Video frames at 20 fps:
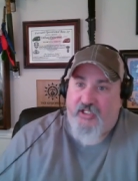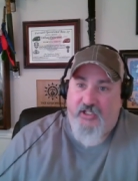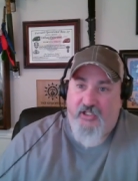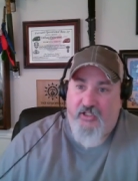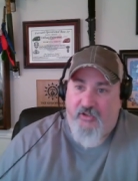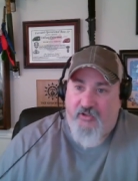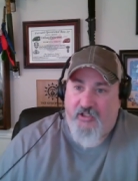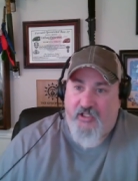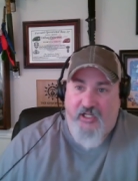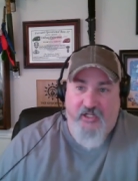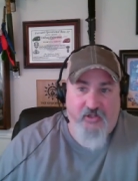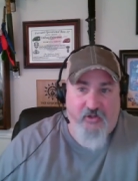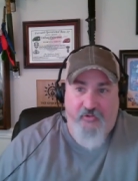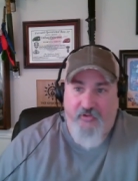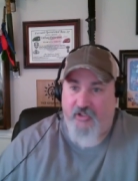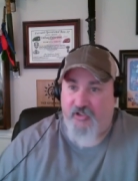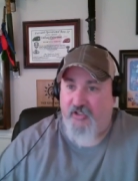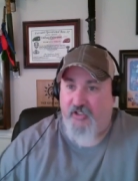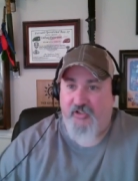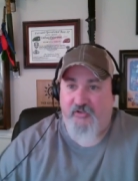hear it. I know
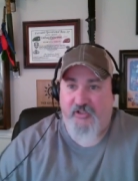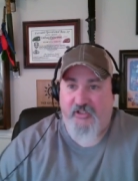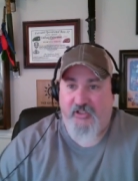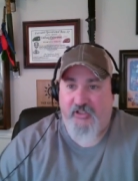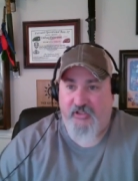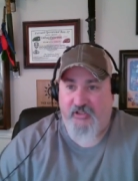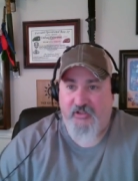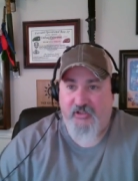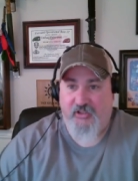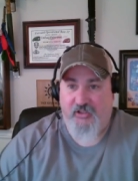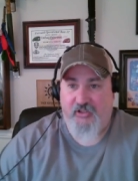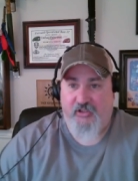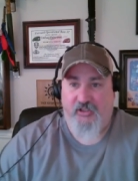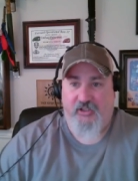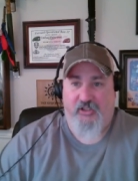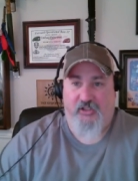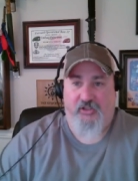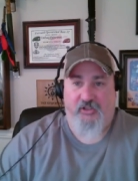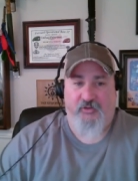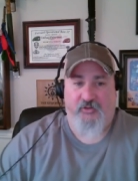they're hearing it.
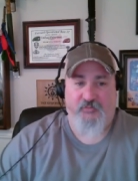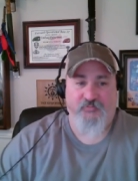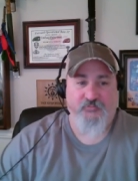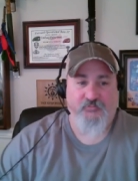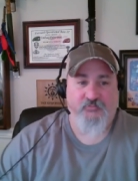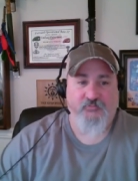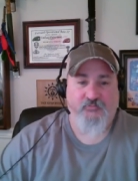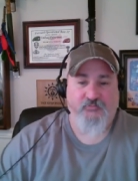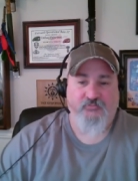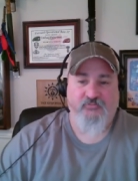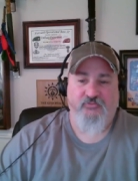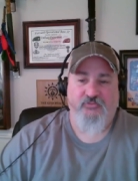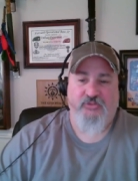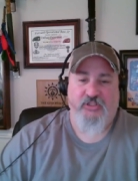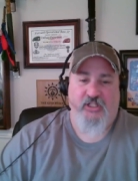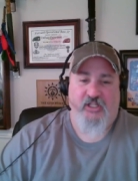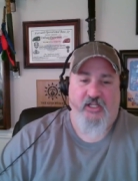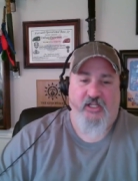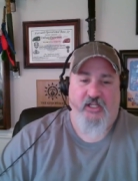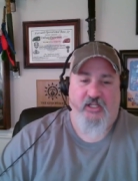Um, right, right.
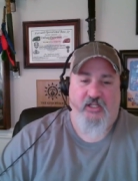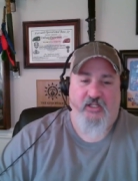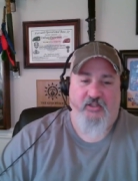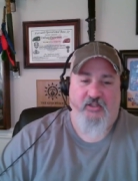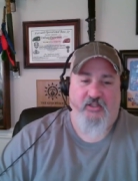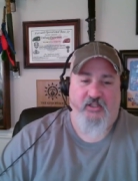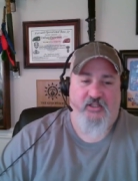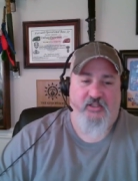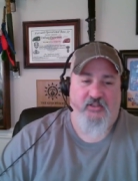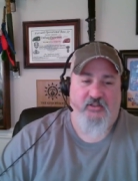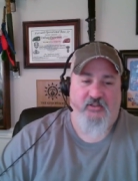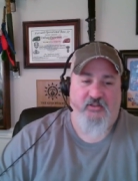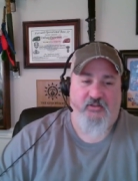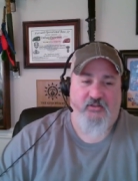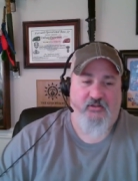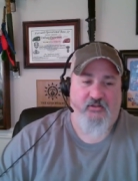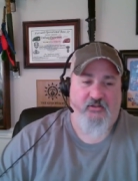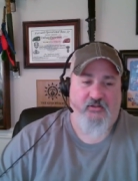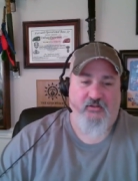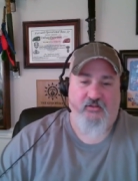And then
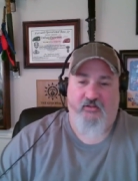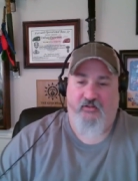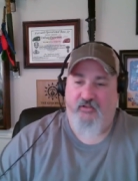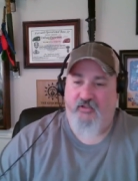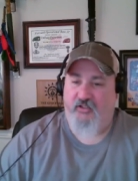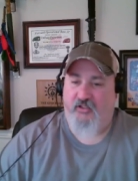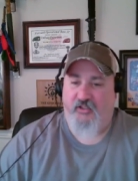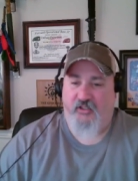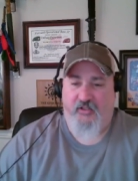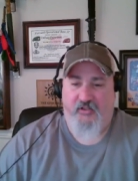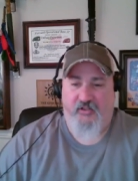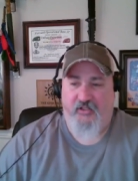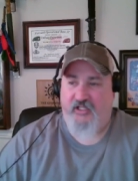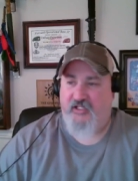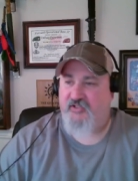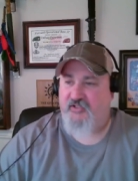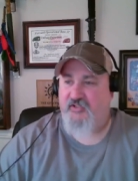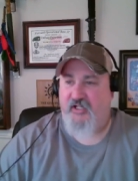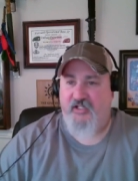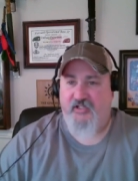and
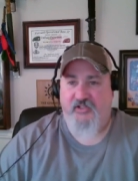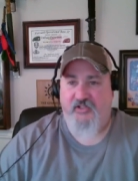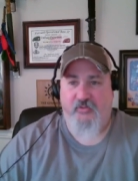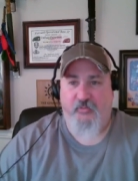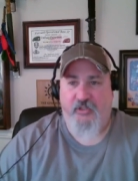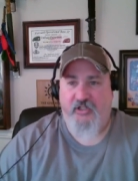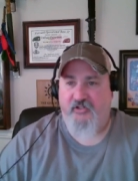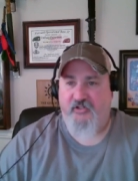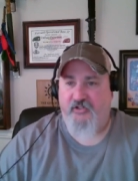next night, someone else